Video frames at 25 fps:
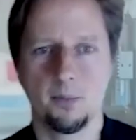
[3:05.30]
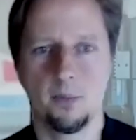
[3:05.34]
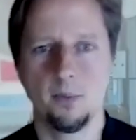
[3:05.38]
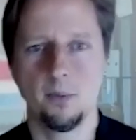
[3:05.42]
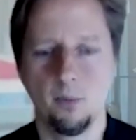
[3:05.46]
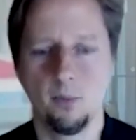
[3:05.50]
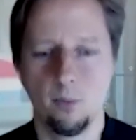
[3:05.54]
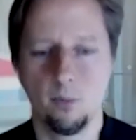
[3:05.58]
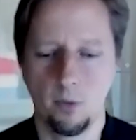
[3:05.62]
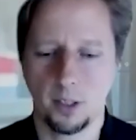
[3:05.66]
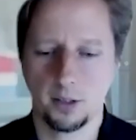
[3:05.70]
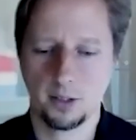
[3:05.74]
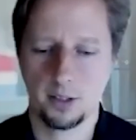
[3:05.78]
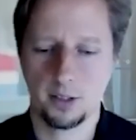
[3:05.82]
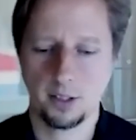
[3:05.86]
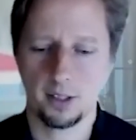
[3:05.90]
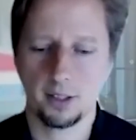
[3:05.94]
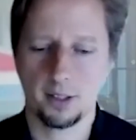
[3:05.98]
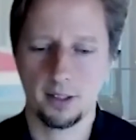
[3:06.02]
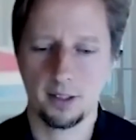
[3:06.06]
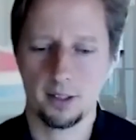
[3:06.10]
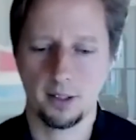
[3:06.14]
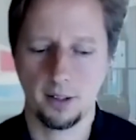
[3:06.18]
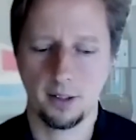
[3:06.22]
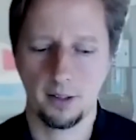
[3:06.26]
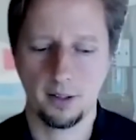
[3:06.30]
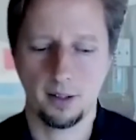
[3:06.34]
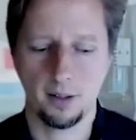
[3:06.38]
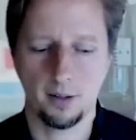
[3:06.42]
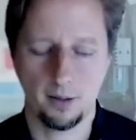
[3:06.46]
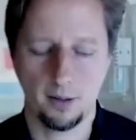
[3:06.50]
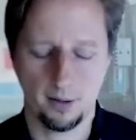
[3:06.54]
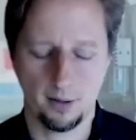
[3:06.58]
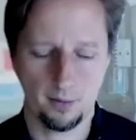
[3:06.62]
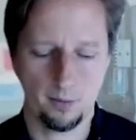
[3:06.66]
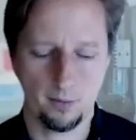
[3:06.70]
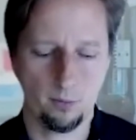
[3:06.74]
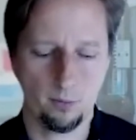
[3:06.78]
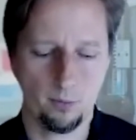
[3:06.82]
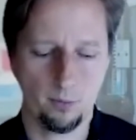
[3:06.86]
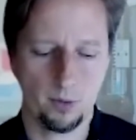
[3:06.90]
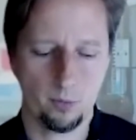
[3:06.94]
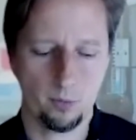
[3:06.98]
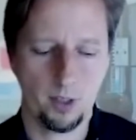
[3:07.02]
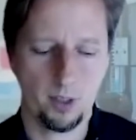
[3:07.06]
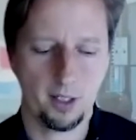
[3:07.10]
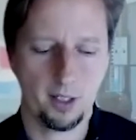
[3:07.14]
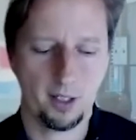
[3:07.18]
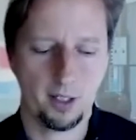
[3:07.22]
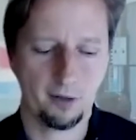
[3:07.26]
what
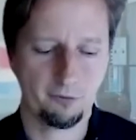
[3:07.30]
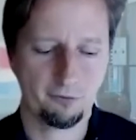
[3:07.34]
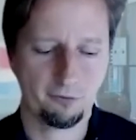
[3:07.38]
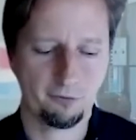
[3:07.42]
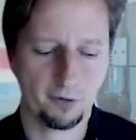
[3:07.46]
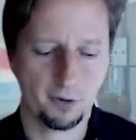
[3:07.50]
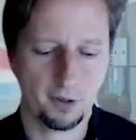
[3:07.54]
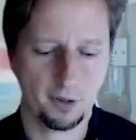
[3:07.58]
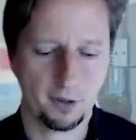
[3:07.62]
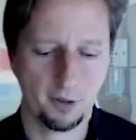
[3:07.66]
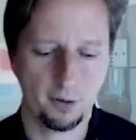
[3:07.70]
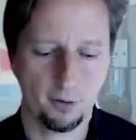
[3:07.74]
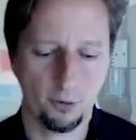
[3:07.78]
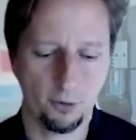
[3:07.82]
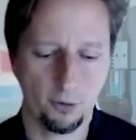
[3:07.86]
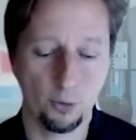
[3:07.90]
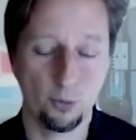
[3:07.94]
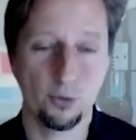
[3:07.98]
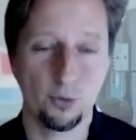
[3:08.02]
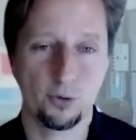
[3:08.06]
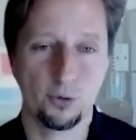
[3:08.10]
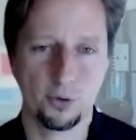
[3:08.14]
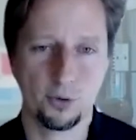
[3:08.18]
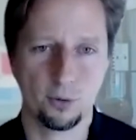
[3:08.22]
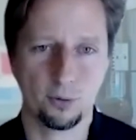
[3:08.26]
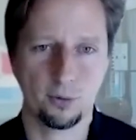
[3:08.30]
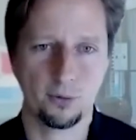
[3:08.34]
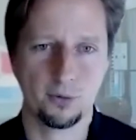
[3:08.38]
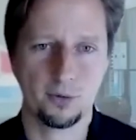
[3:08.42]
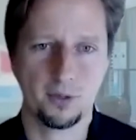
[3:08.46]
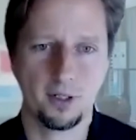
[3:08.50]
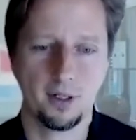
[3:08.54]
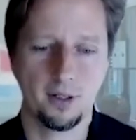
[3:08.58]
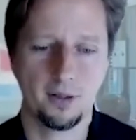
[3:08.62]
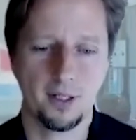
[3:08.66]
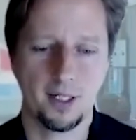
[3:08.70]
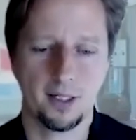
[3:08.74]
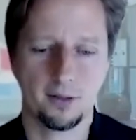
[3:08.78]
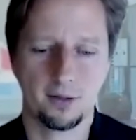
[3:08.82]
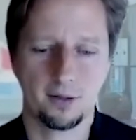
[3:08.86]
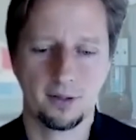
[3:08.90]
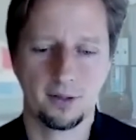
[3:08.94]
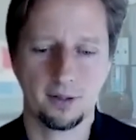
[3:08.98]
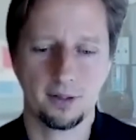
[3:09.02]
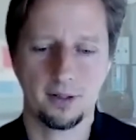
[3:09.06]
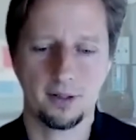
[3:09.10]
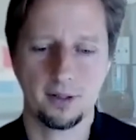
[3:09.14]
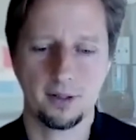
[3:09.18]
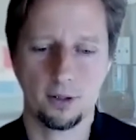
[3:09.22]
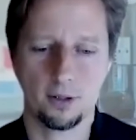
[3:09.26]
we have used, so to say, that
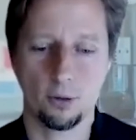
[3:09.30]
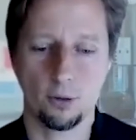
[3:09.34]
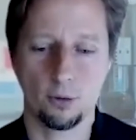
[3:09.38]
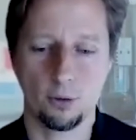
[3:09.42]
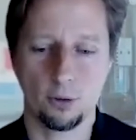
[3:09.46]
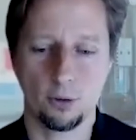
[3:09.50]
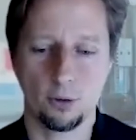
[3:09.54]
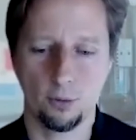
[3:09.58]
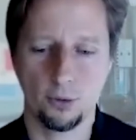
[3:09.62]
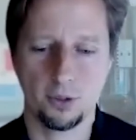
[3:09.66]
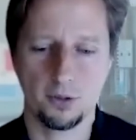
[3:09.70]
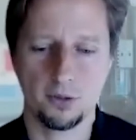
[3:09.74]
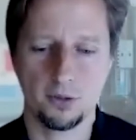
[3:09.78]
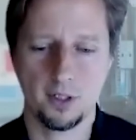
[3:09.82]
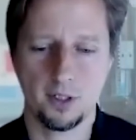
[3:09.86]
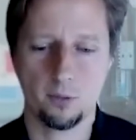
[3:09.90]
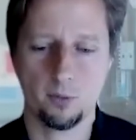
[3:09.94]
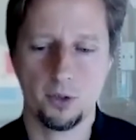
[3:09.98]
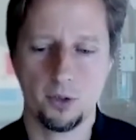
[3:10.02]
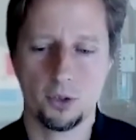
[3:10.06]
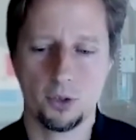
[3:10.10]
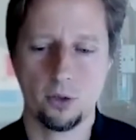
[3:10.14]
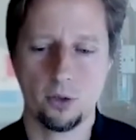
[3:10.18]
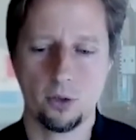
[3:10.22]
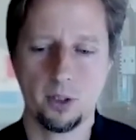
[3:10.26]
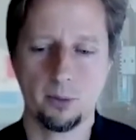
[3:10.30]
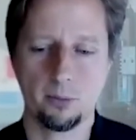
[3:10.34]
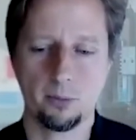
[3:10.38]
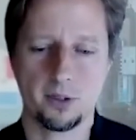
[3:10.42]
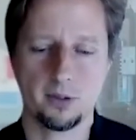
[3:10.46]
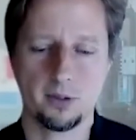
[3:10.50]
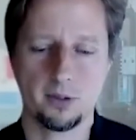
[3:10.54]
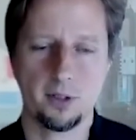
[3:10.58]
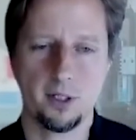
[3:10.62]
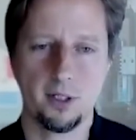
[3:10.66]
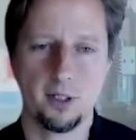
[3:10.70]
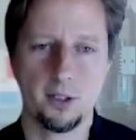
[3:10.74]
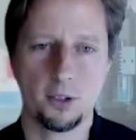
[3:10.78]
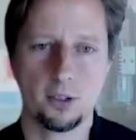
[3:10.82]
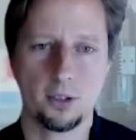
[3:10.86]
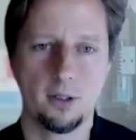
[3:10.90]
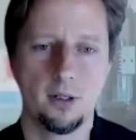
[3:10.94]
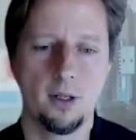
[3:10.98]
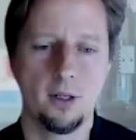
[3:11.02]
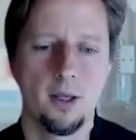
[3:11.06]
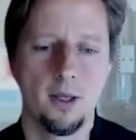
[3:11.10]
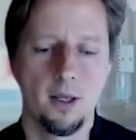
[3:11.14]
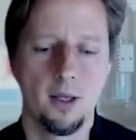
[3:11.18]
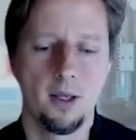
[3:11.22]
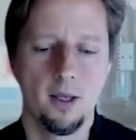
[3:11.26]
conclusions that we show in the presentation
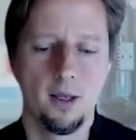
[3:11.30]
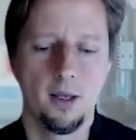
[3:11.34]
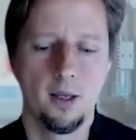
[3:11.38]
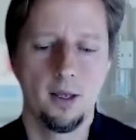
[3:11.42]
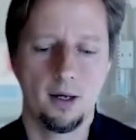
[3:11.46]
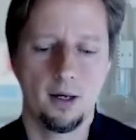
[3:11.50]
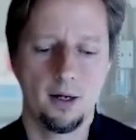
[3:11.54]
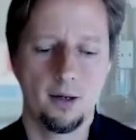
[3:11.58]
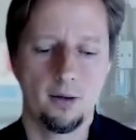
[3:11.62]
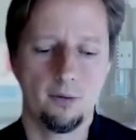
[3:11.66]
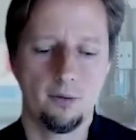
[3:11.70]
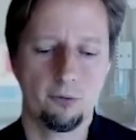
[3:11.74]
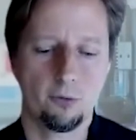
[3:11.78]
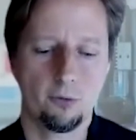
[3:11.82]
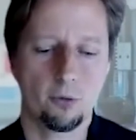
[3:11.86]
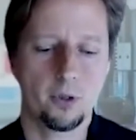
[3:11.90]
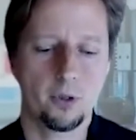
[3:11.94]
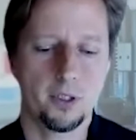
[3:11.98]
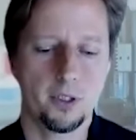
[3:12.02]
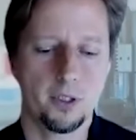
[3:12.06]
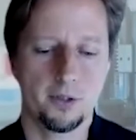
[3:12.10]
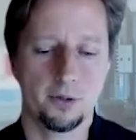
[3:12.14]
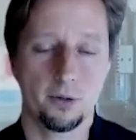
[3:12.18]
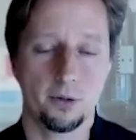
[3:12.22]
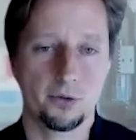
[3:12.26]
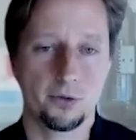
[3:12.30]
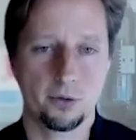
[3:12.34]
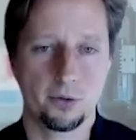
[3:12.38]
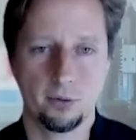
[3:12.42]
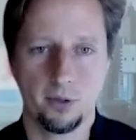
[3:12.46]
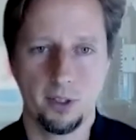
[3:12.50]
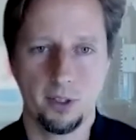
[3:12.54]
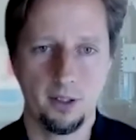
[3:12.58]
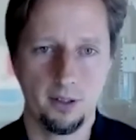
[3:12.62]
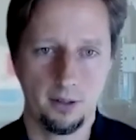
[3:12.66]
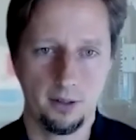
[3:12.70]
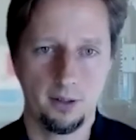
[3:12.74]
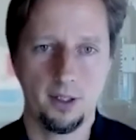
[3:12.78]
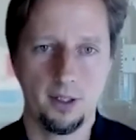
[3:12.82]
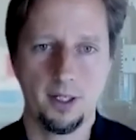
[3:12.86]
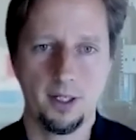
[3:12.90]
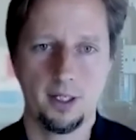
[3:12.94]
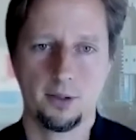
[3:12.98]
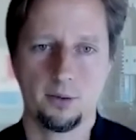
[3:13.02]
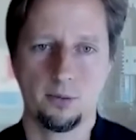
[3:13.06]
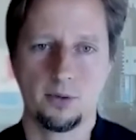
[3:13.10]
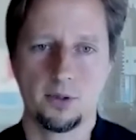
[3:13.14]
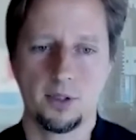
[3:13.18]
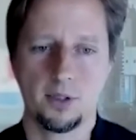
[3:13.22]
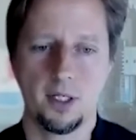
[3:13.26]
for is also in,
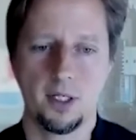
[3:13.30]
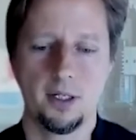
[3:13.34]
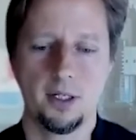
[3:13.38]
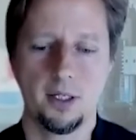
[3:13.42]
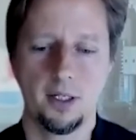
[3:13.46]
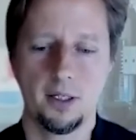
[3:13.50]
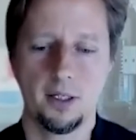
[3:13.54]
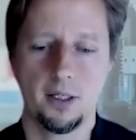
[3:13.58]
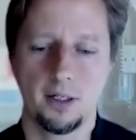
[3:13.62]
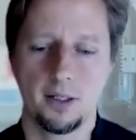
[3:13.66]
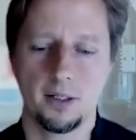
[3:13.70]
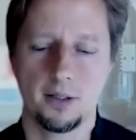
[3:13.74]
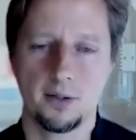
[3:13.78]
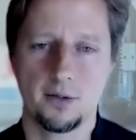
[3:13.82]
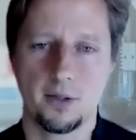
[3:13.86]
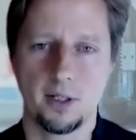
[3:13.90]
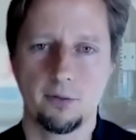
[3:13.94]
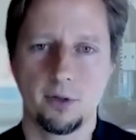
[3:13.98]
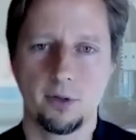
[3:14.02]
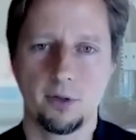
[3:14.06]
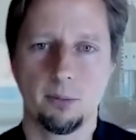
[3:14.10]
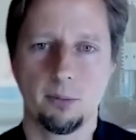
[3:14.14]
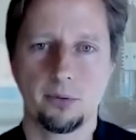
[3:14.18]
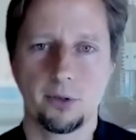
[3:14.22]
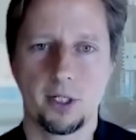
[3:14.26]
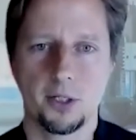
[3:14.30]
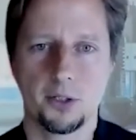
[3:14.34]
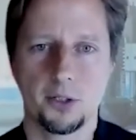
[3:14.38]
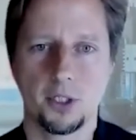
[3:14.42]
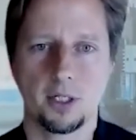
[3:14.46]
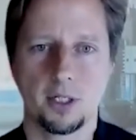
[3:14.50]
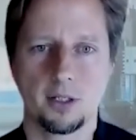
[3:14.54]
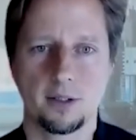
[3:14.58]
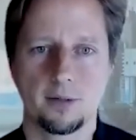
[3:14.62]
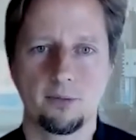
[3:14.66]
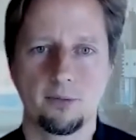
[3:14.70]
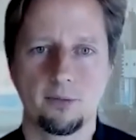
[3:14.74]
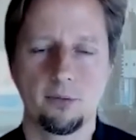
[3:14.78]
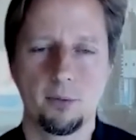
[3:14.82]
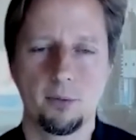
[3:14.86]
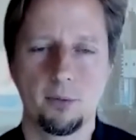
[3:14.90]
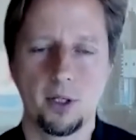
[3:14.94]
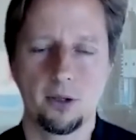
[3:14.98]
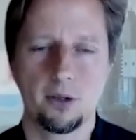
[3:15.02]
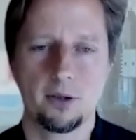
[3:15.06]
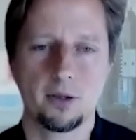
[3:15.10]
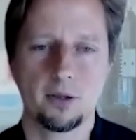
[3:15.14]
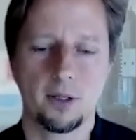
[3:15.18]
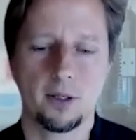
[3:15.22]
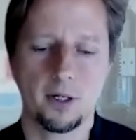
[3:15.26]
as you said, in several projects with
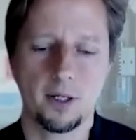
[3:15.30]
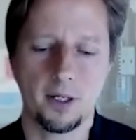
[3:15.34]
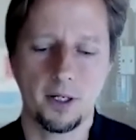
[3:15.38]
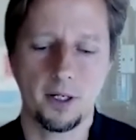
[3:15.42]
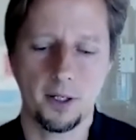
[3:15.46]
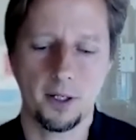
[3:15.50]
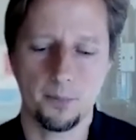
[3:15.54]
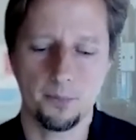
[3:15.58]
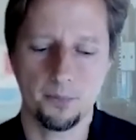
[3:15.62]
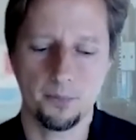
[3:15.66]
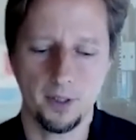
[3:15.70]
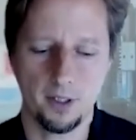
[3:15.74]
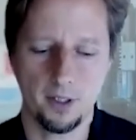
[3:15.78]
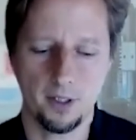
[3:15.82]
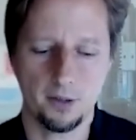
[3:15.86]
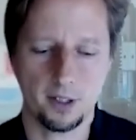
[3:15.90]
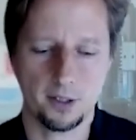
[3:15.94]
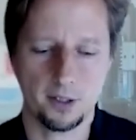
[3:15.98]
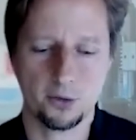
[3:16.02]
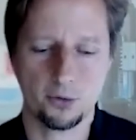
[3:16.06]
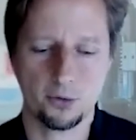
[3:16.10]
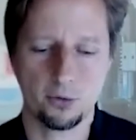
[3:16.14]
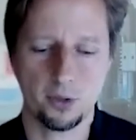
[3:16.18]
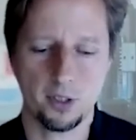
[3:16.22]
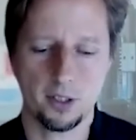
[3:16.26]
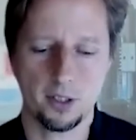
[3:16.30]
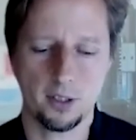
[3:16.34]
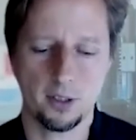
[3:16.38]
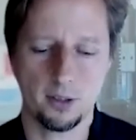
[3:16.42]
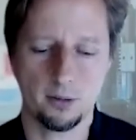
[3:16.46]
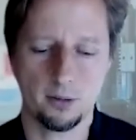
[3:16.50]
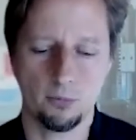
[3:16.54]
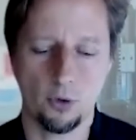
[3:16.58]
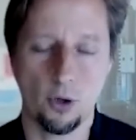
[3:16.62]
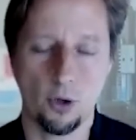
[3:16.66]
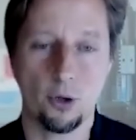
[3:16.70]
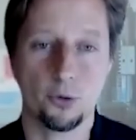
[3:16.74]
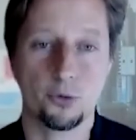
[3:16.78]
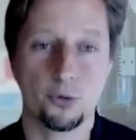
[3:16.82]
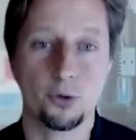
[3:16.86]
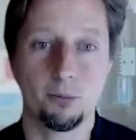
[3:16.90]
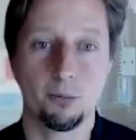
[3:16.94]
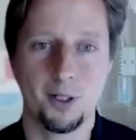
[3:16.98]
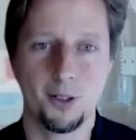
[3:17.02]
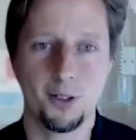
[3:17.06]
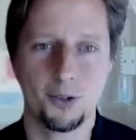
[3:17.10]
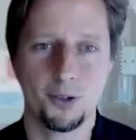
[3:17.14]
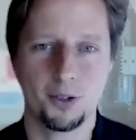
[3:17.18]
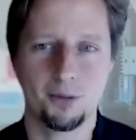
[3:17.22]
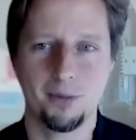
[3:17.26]
industrial
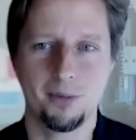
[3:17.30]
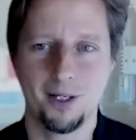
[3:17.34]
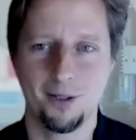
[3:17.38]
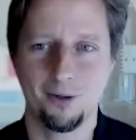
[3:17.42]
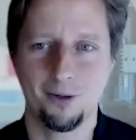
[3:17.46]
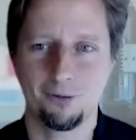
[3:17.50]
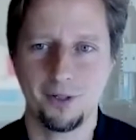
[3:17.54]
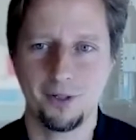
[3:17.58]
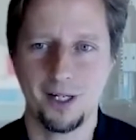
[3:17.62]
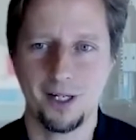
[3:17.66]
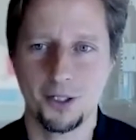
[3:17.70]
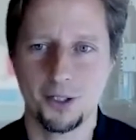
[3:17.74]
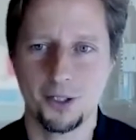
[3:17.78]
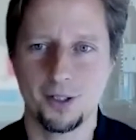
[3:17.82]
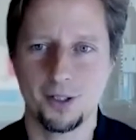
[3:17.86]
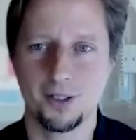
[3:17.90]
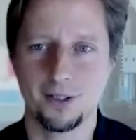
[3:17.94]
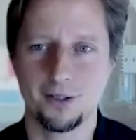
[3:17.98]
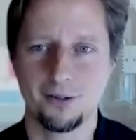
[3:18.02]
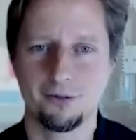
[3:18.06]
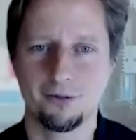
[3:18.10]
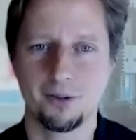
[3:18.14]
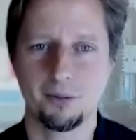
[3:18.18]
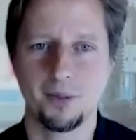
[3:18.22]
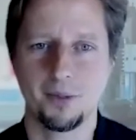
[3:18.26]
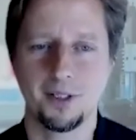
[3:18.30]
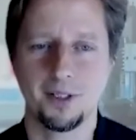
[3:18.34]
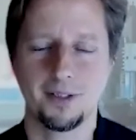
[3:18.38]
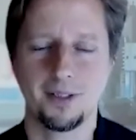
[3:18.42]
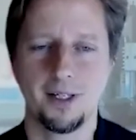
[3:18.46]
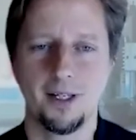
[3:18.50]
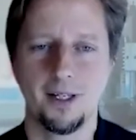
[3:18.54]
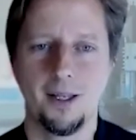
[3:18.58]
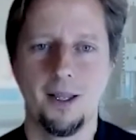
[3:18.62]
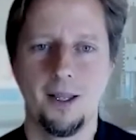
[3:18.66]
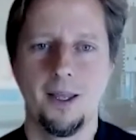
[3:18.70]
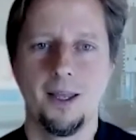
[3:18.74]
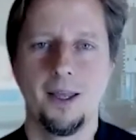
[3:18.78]
automation manufacturers, if I may say.